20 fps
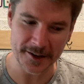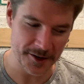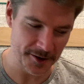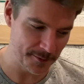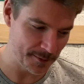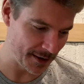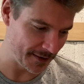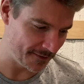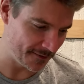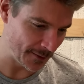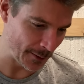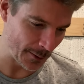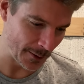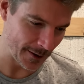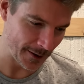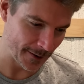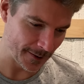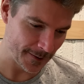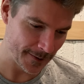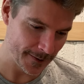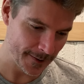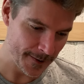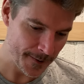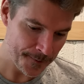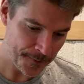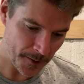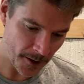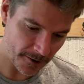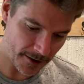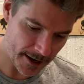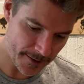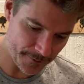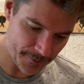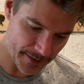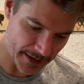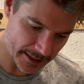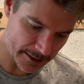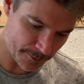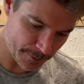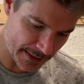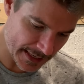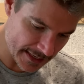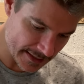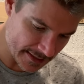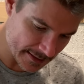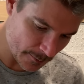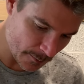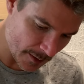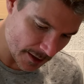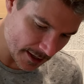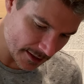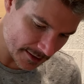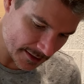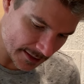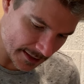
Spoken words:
could be for. All right, next piece it wants